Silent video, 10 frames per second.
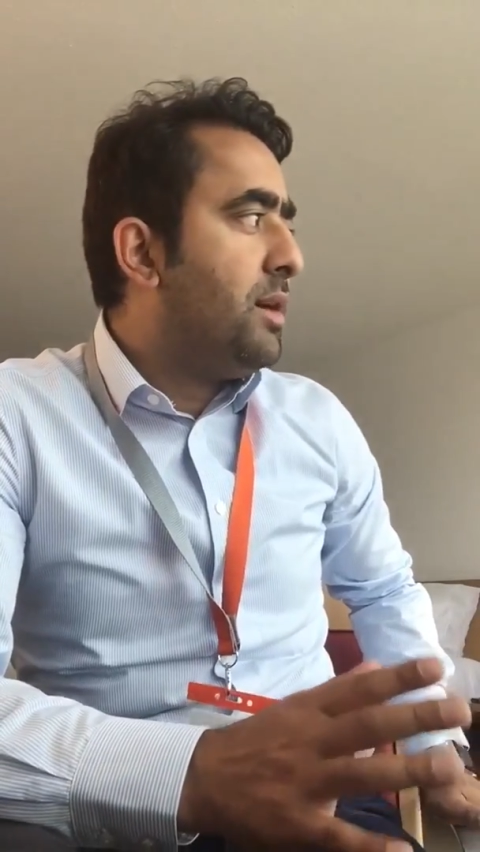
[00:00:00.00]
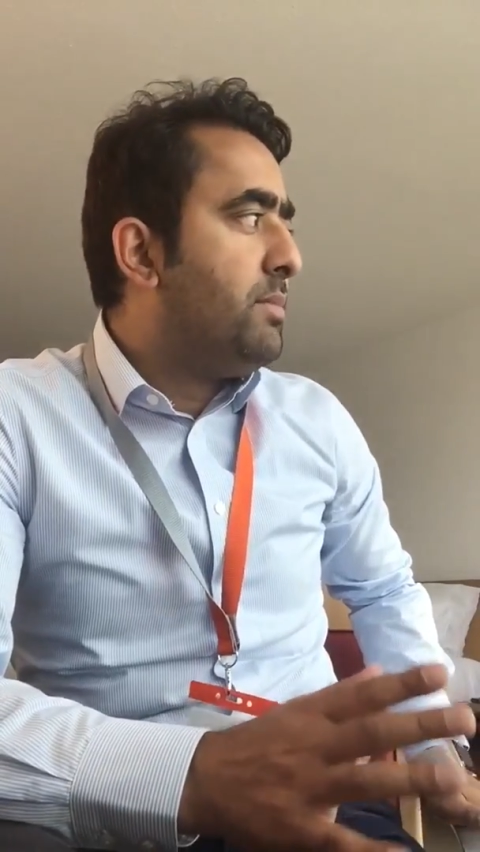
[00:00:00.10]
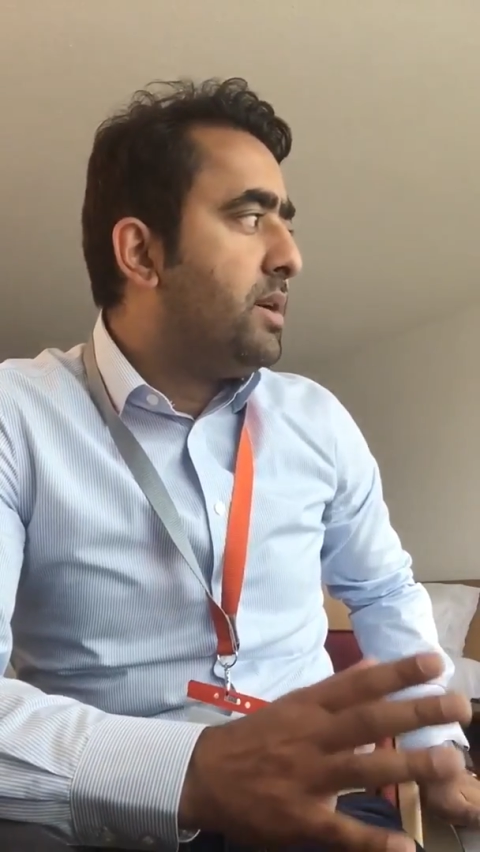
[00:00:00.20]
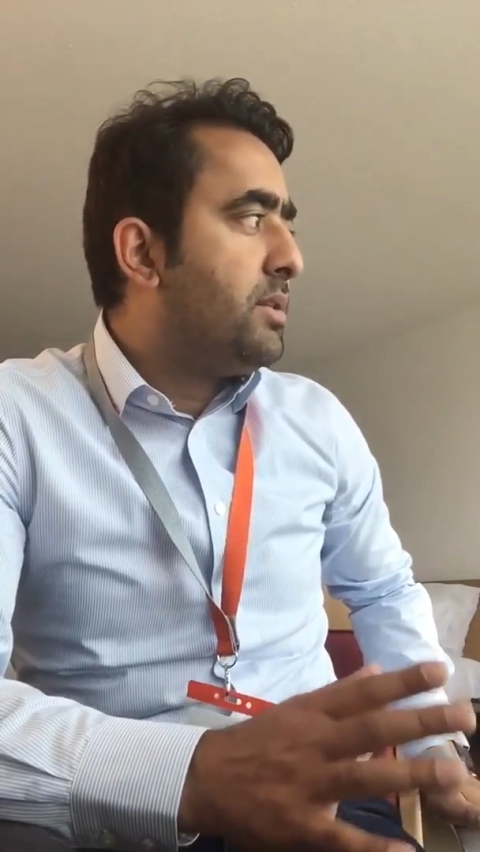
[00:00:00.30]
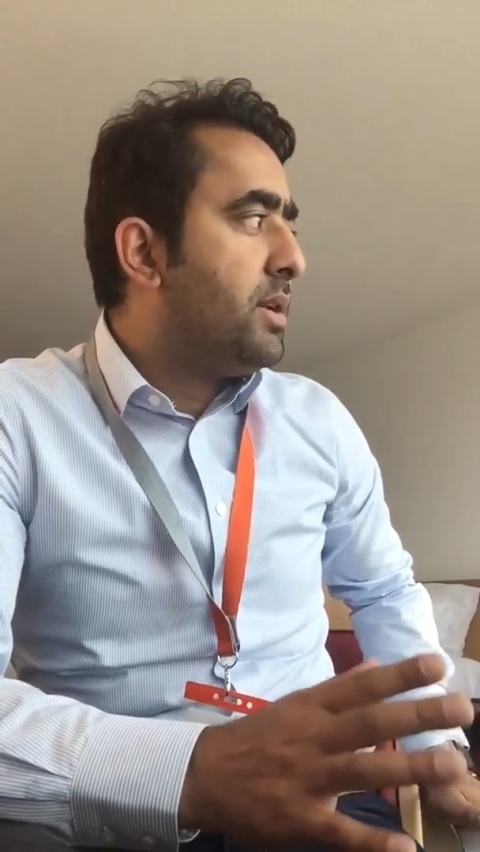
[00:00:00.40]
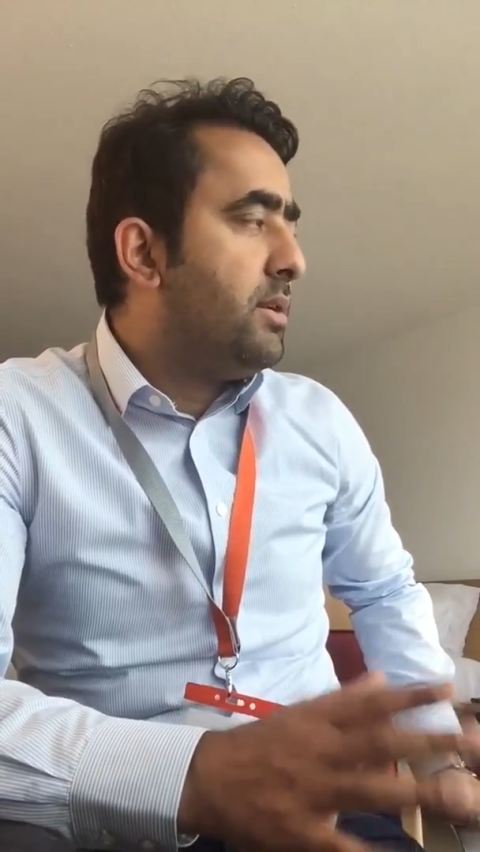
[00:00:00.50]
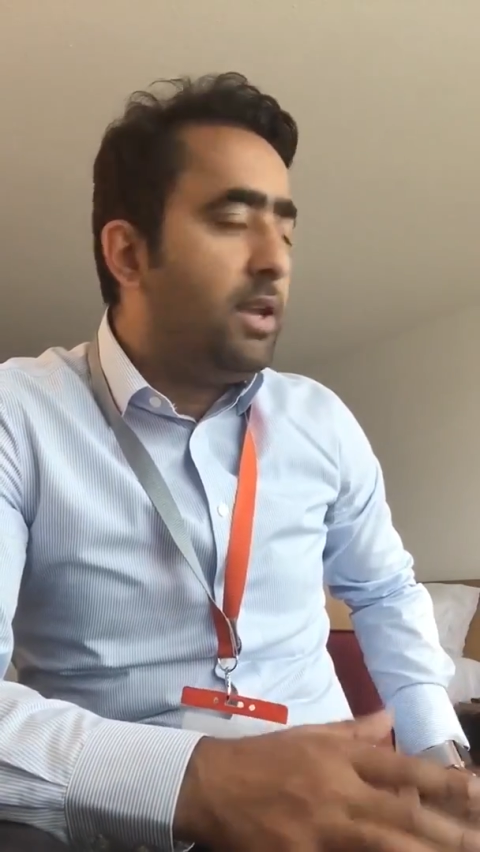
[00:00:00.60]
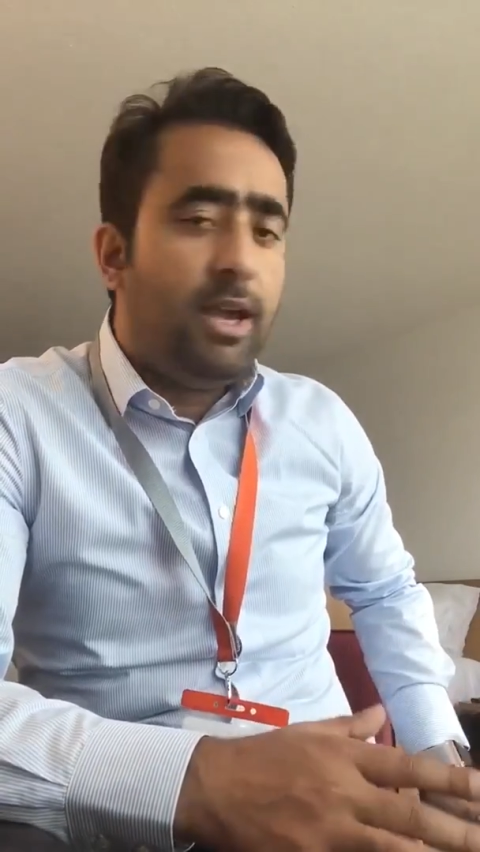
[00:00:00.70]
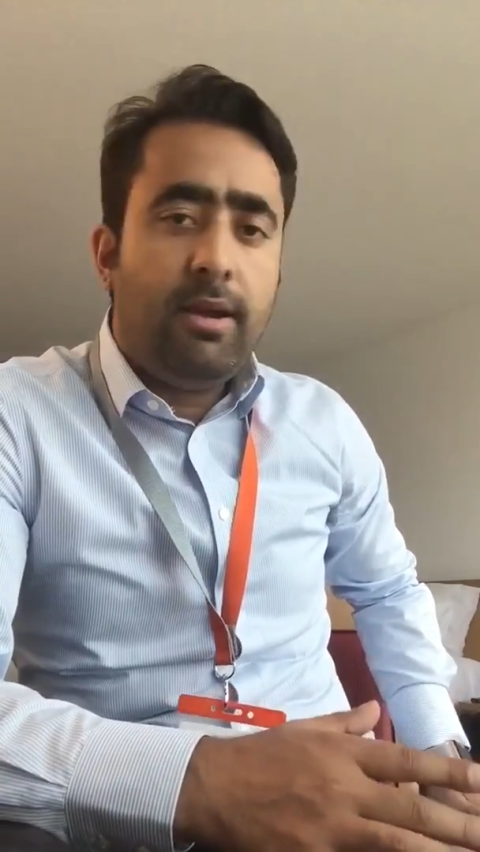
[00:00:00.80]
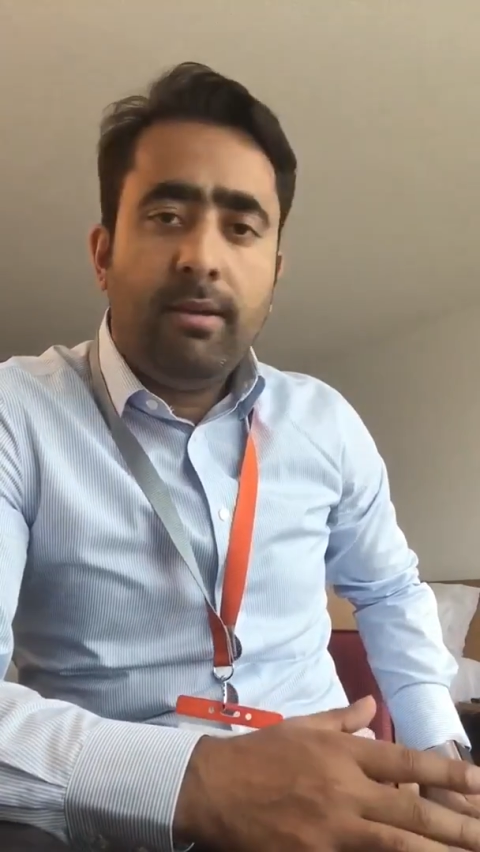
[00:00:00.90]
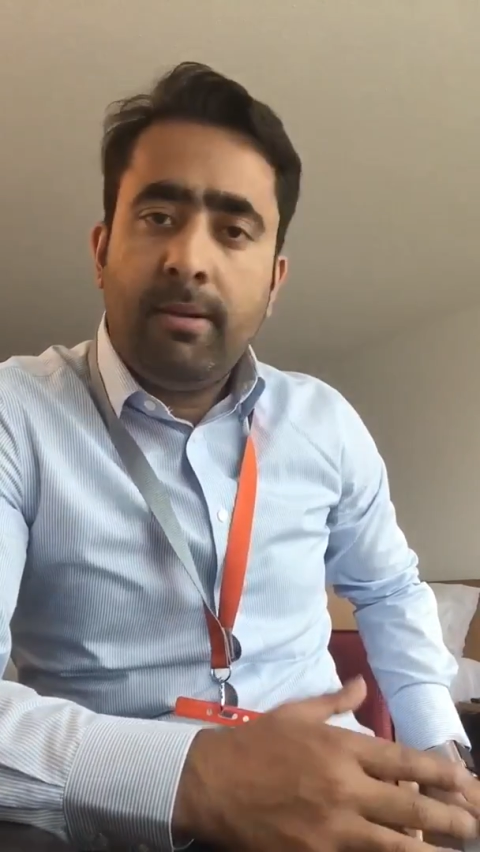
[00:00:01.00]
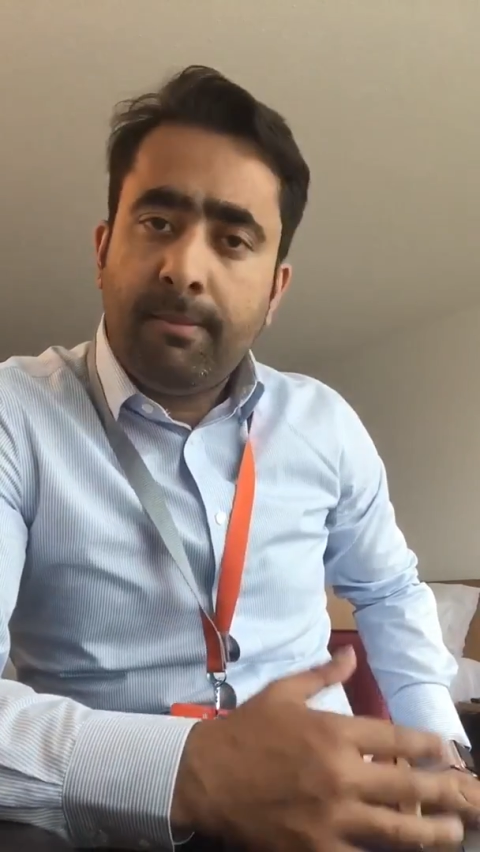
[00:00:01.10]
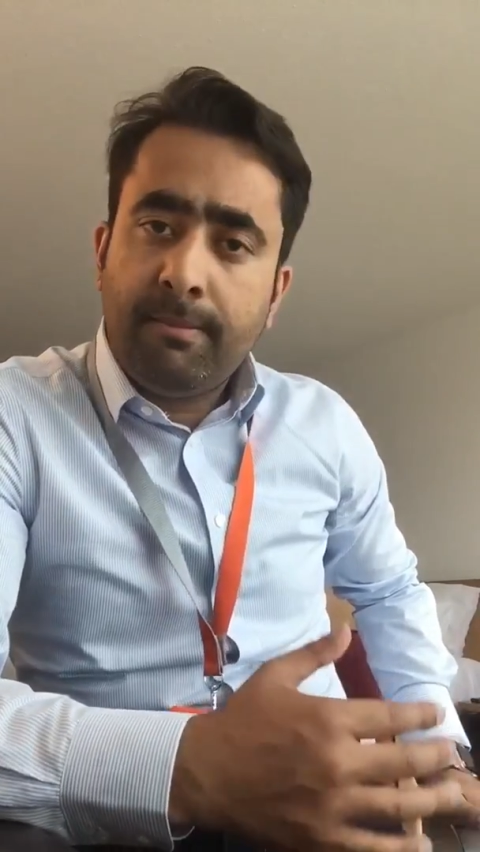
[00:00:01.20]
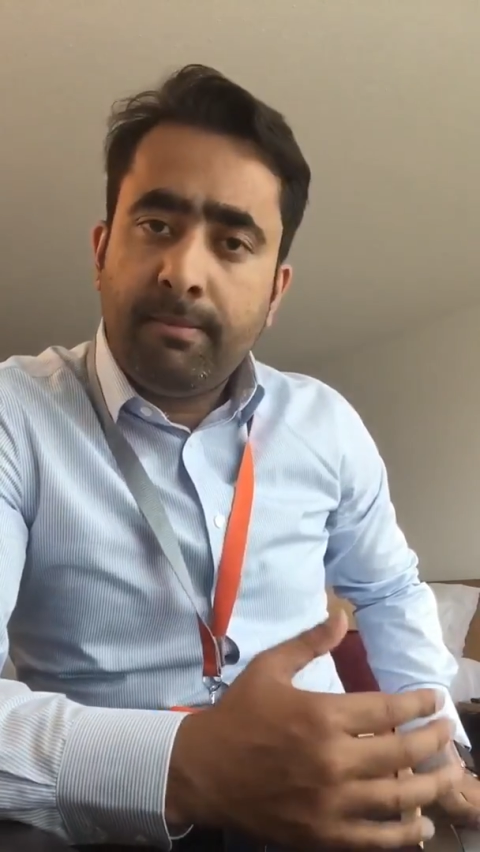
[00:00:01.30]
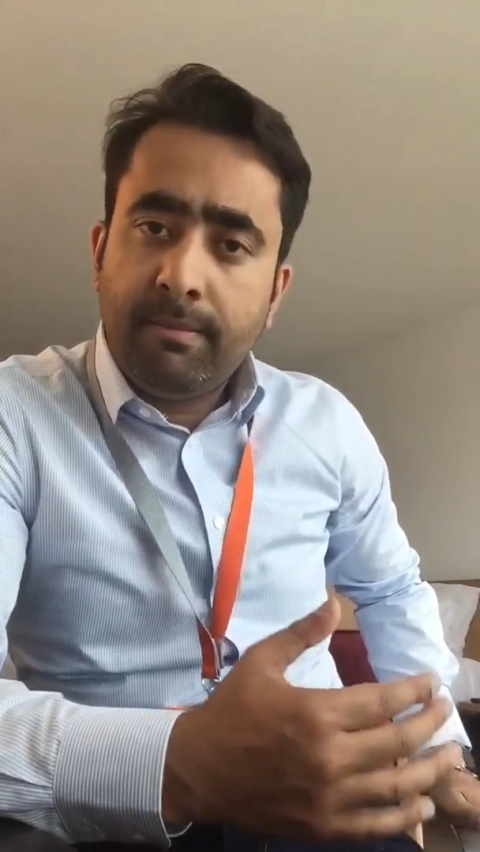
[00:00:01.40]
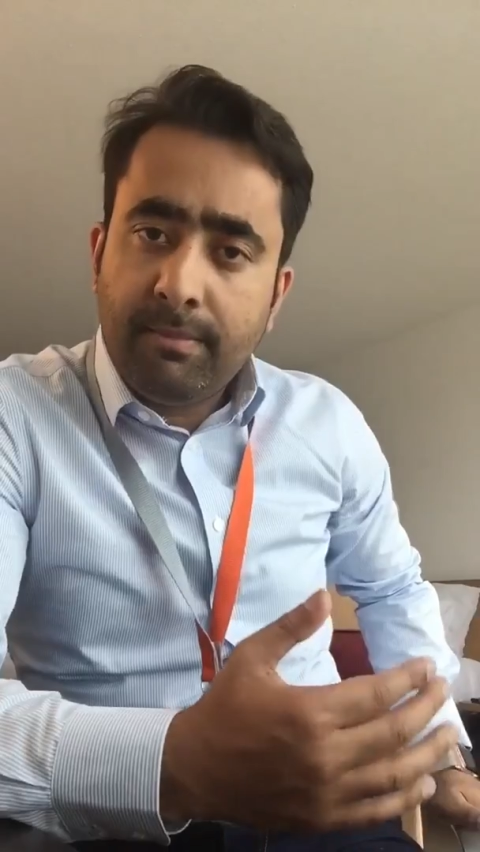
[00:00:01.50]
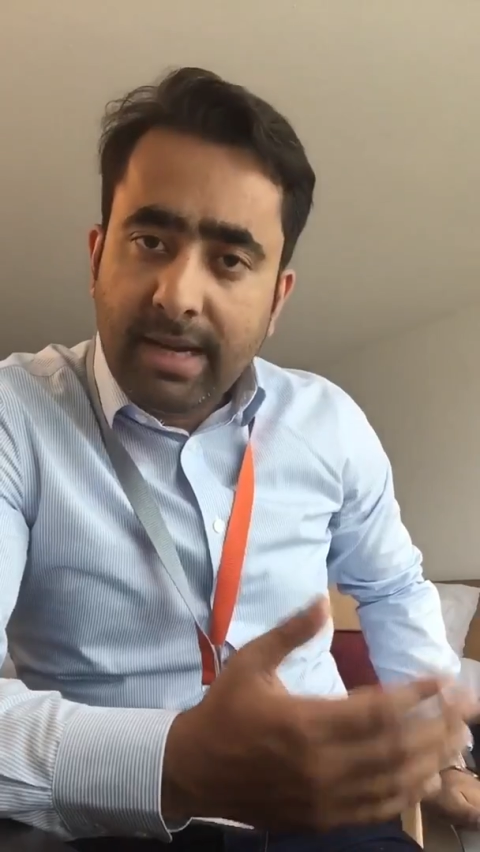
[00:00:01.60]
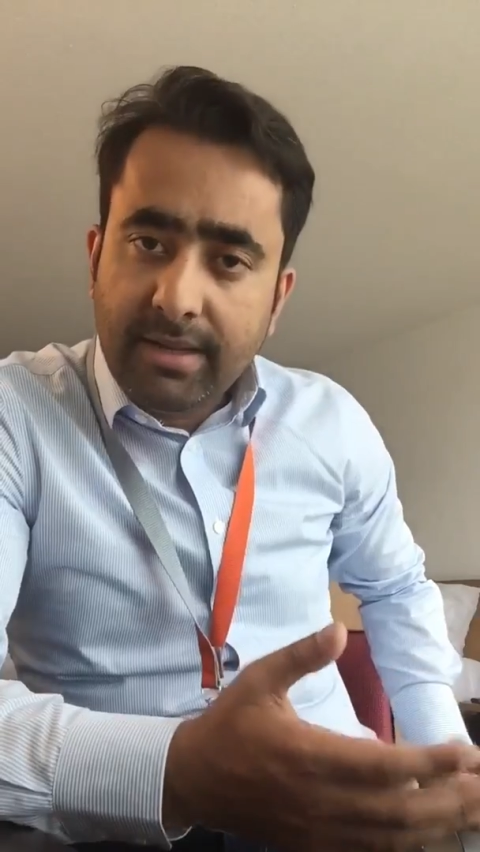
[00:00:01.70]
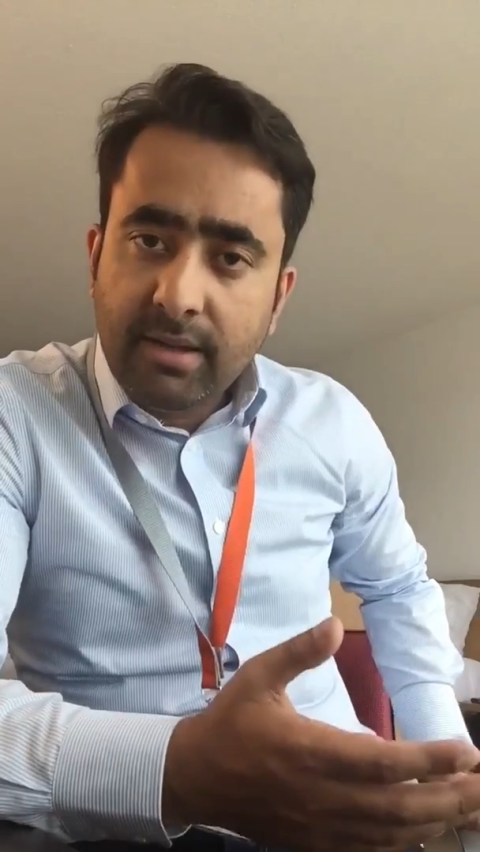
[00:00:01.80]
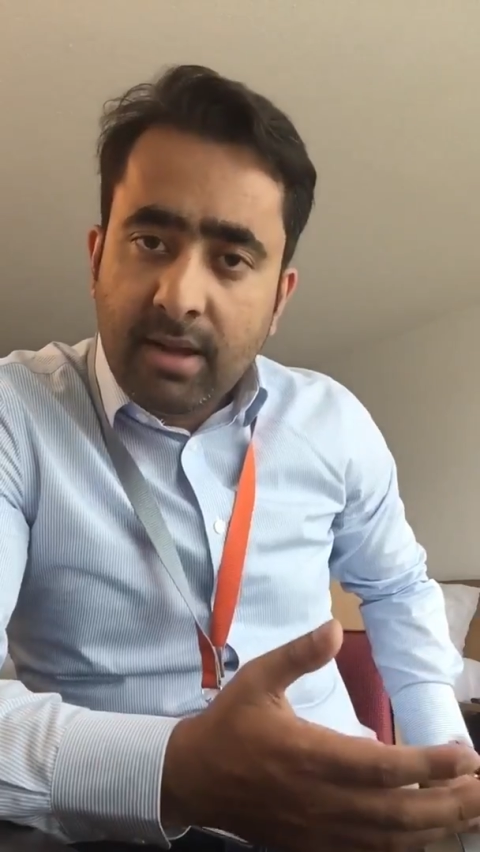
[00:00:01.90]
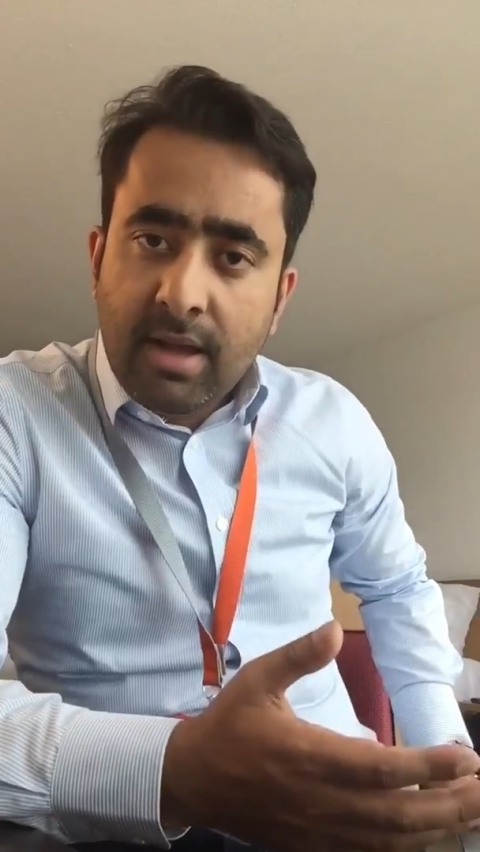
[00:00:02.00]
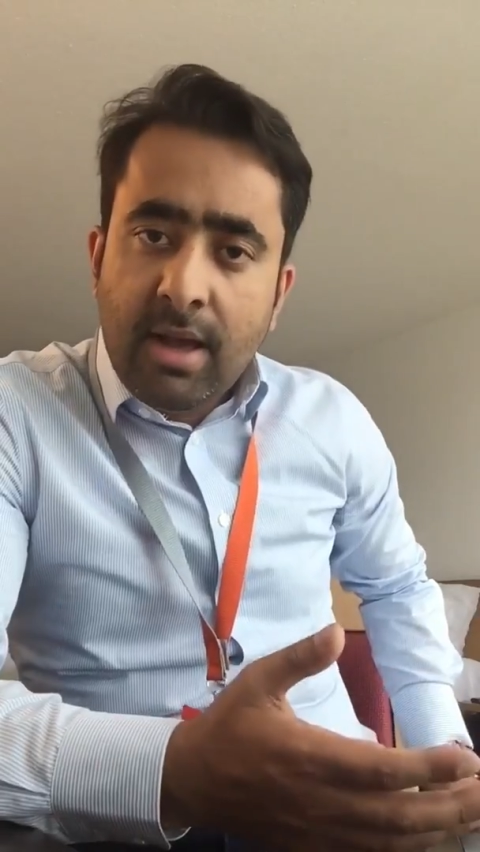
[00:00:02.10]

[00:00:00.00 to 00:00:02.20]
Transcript: among the laymen,